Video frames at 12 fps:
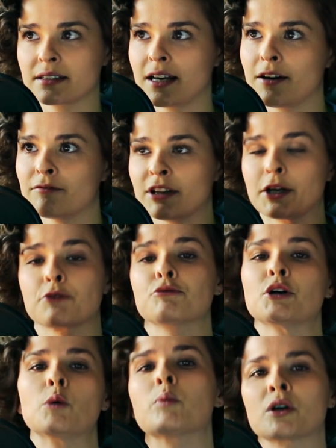of like a
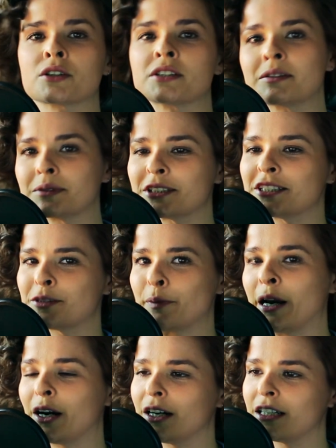real person with this
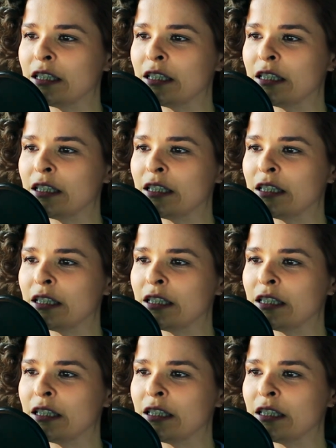pairing.